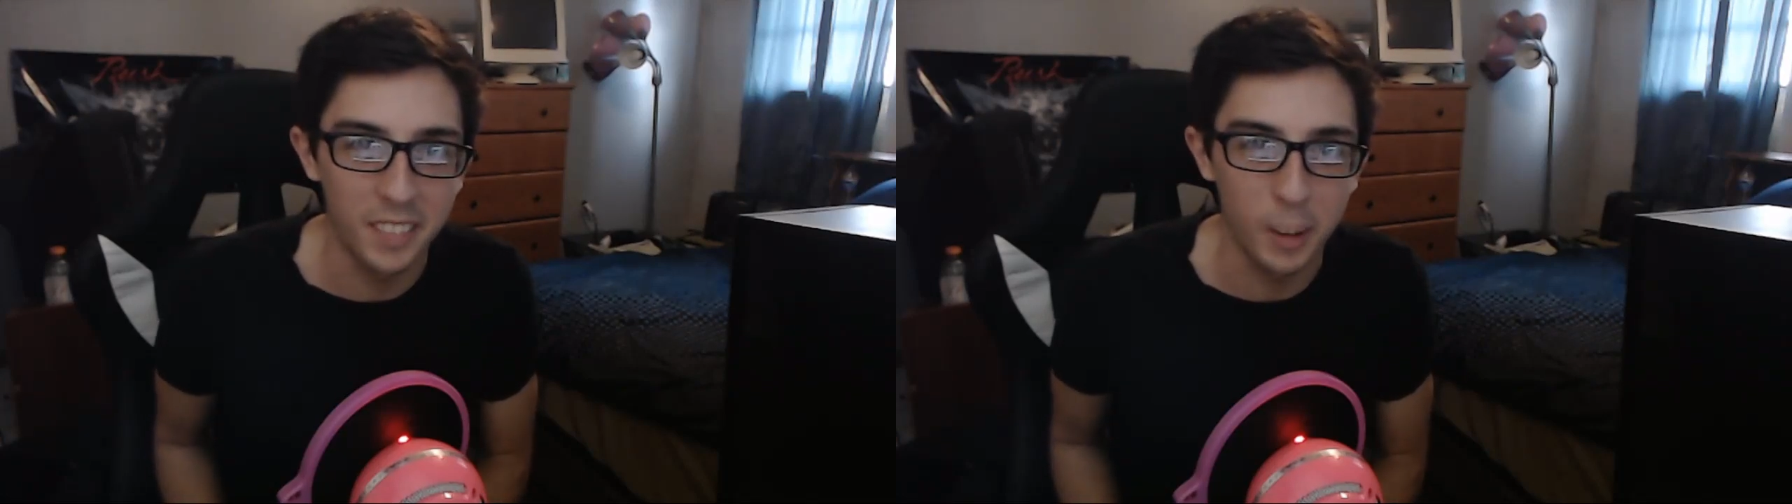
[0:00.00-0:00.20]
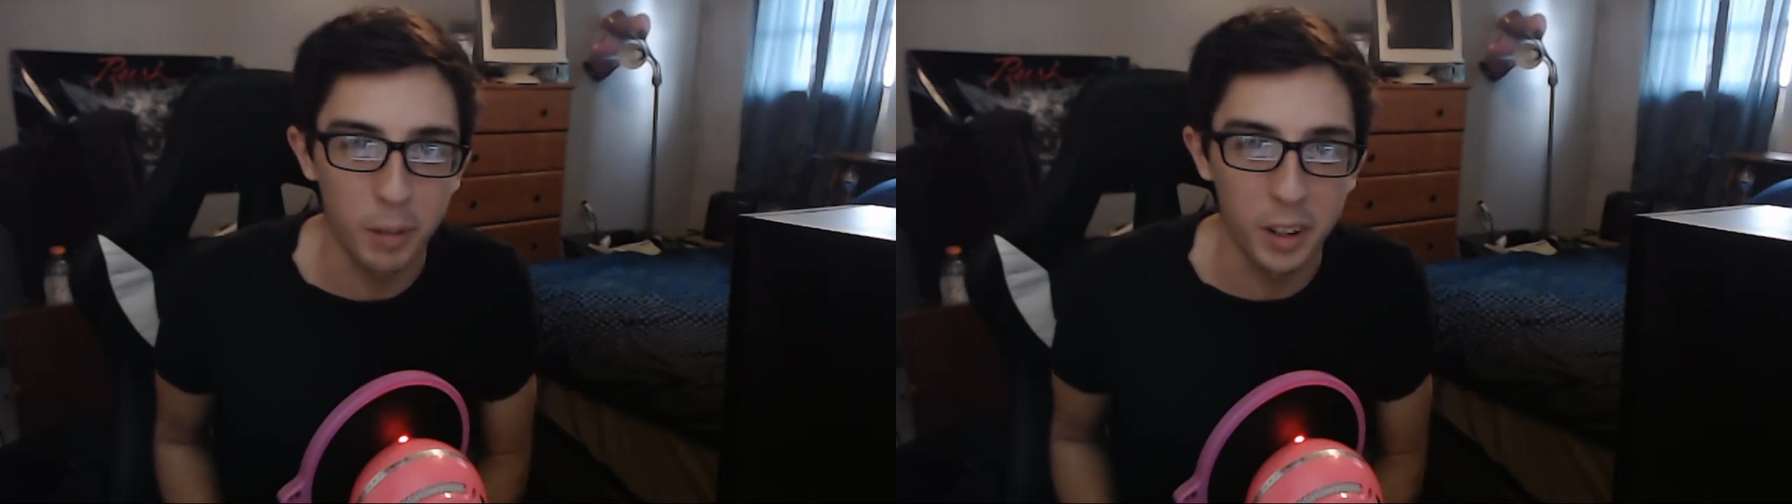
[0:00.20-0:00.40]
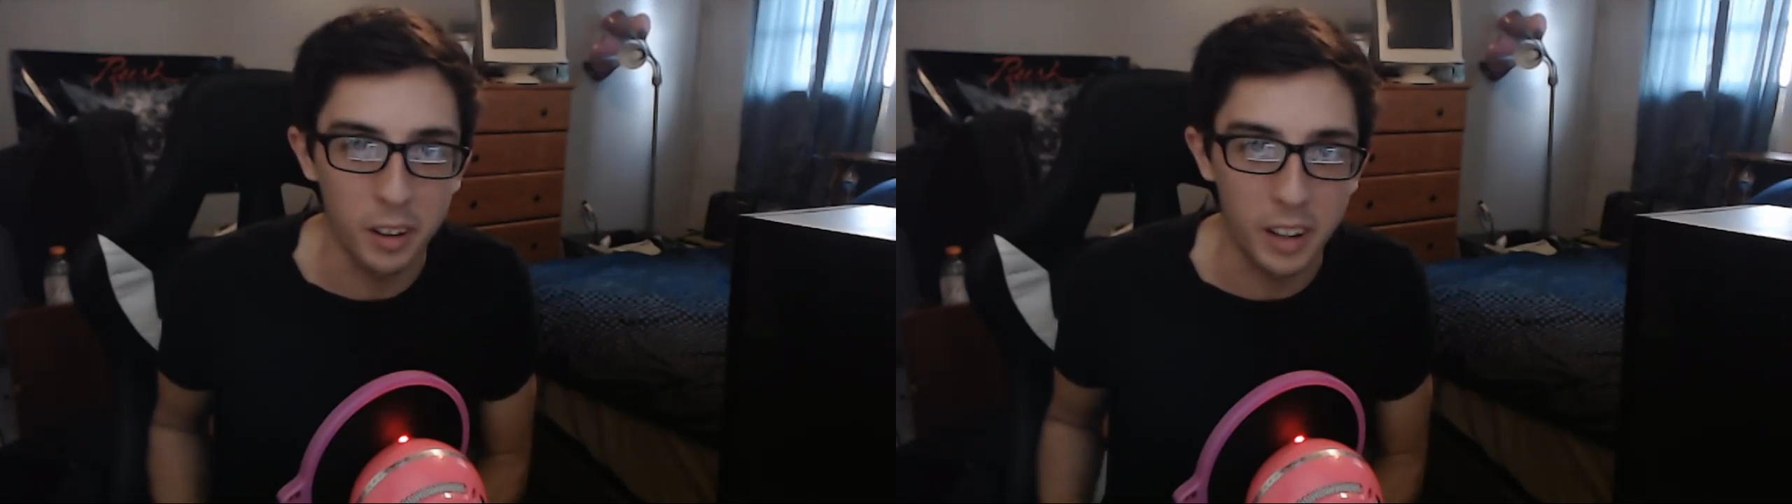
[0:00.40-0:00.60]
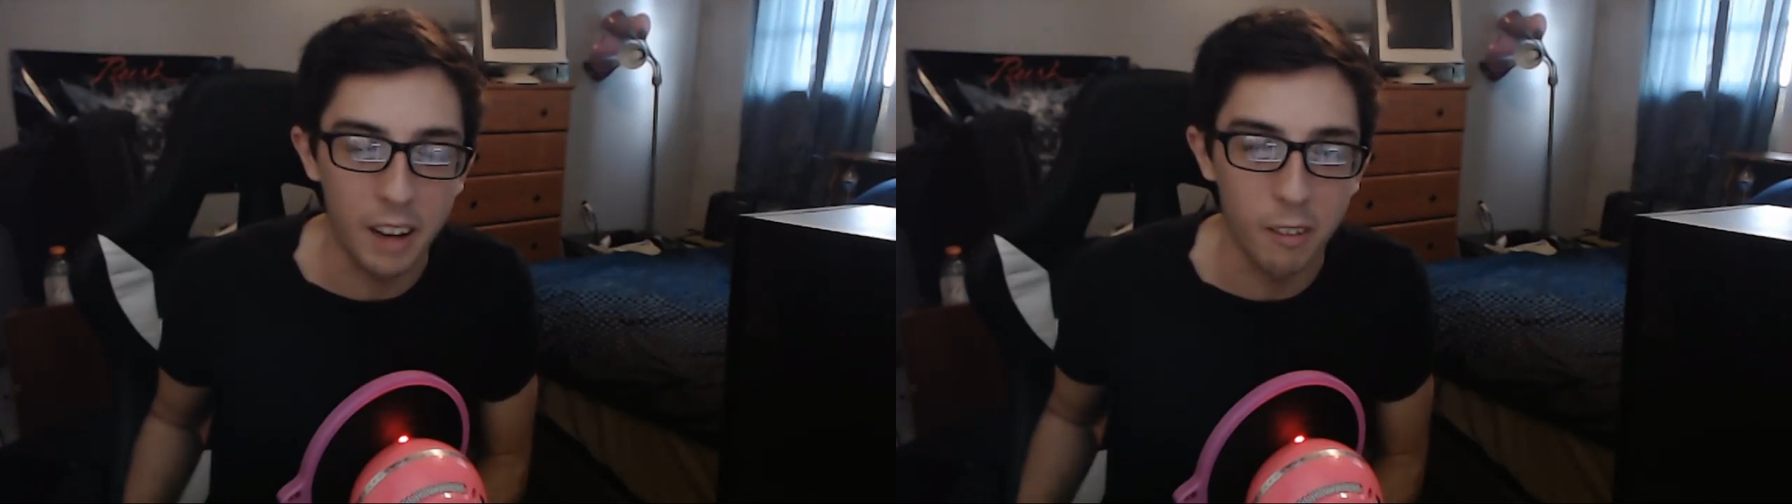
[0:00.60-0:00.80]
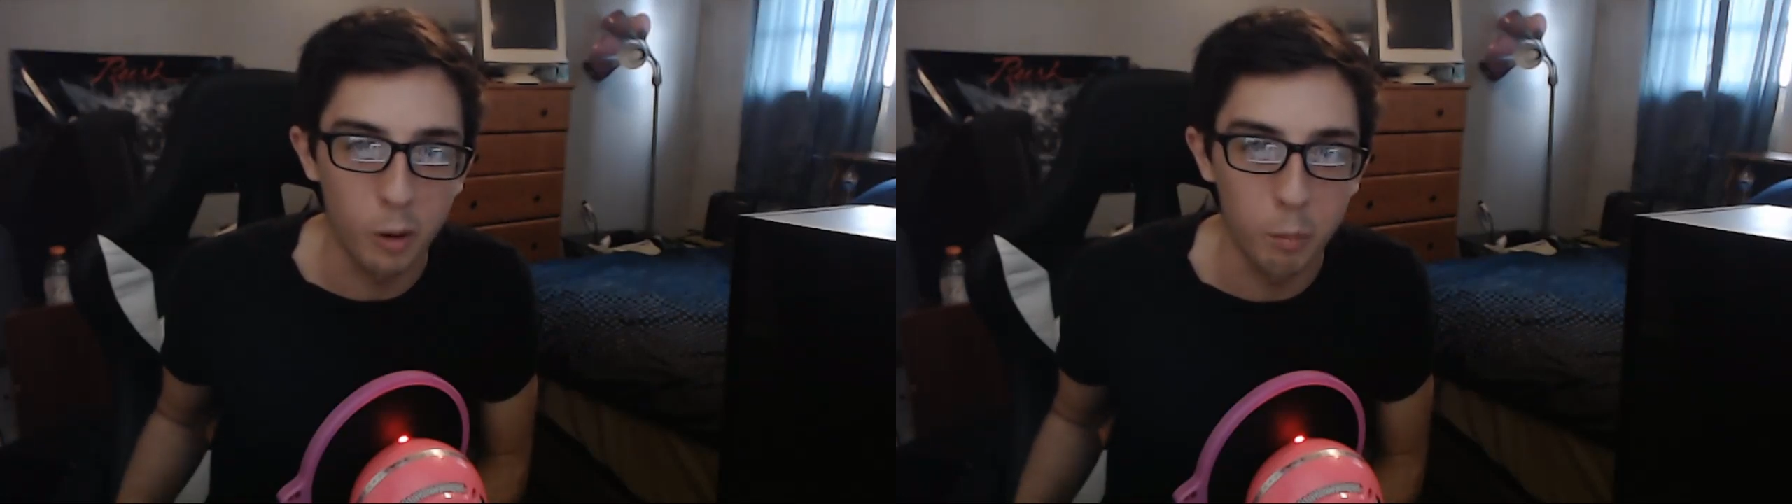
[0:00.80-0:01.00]
than my
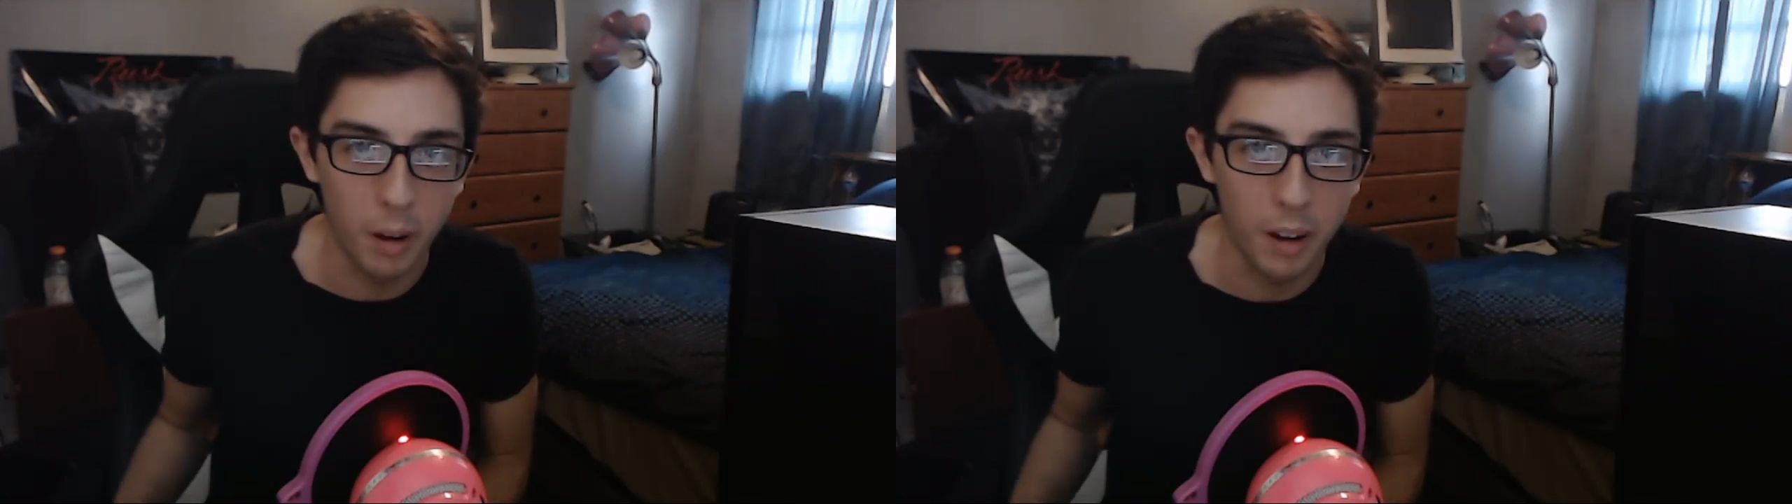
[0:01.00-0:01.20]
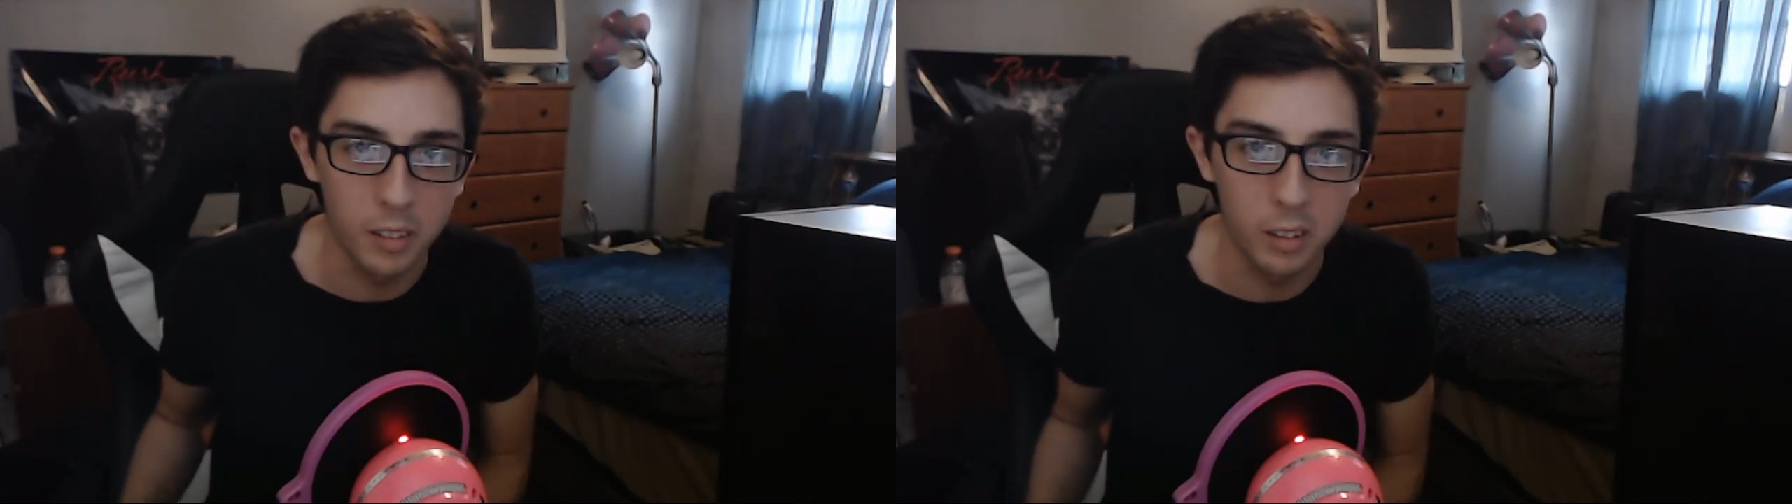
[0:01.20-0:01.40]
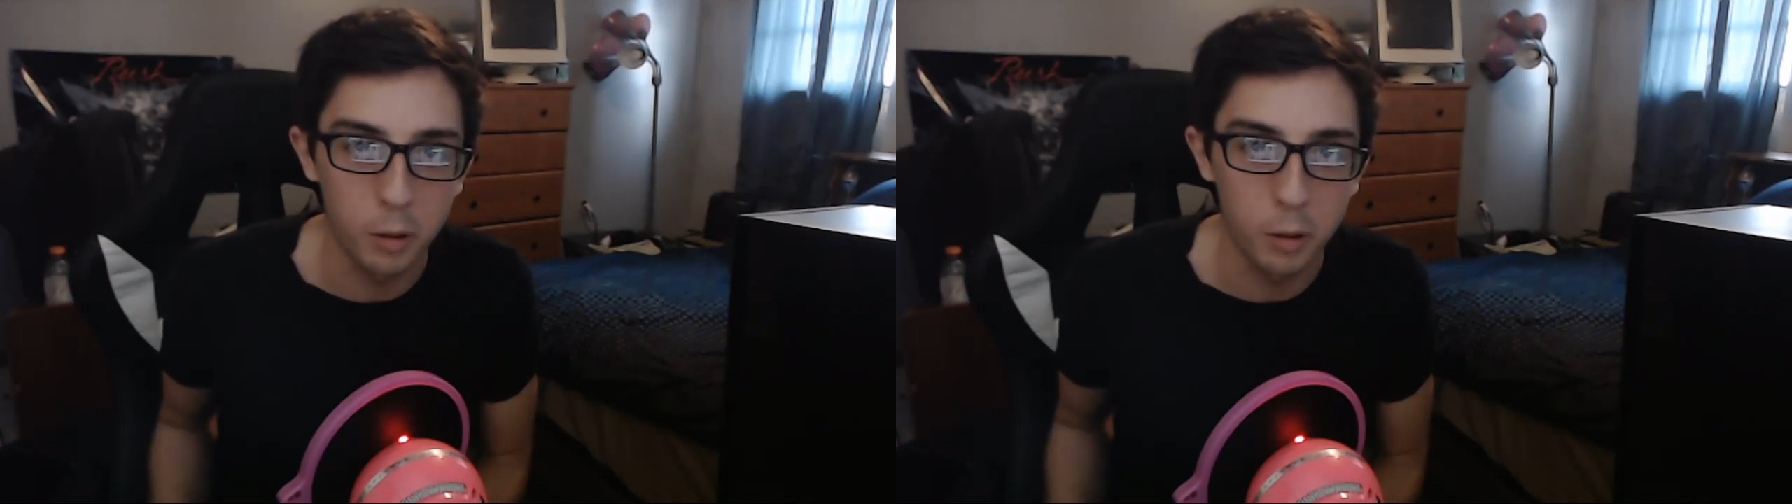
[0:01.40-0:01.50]
Gateron Browns,